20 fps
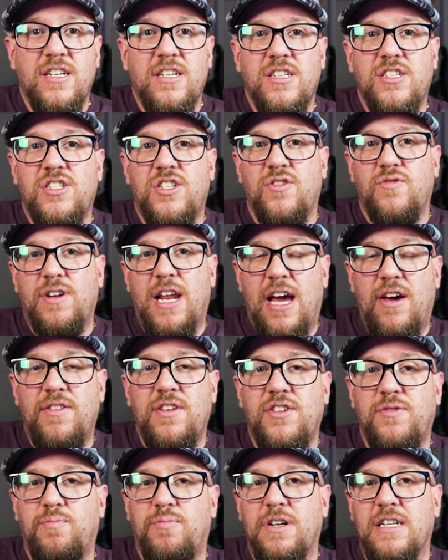So now
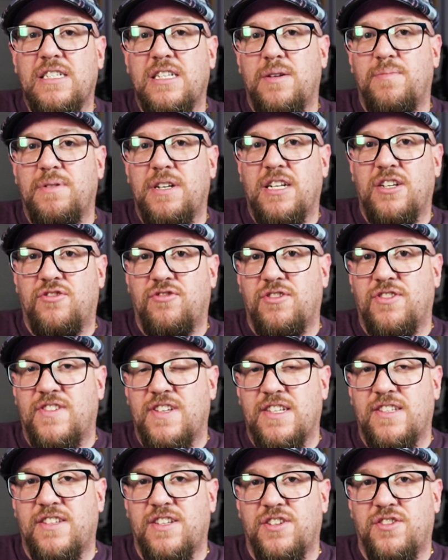this brings up an
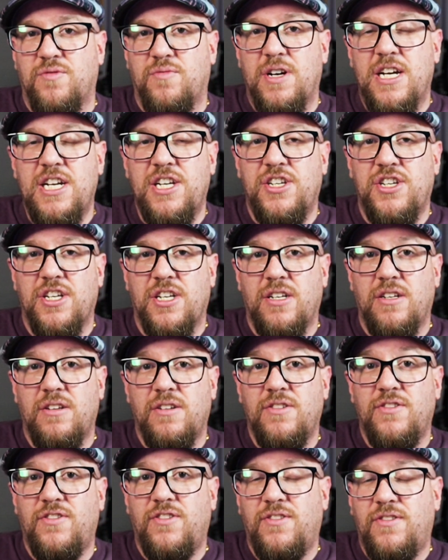interesting situation.
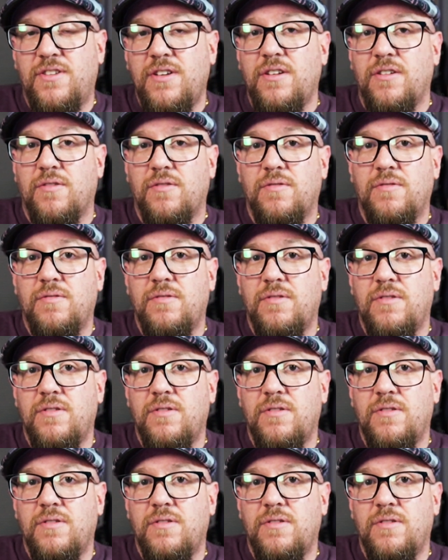Stu,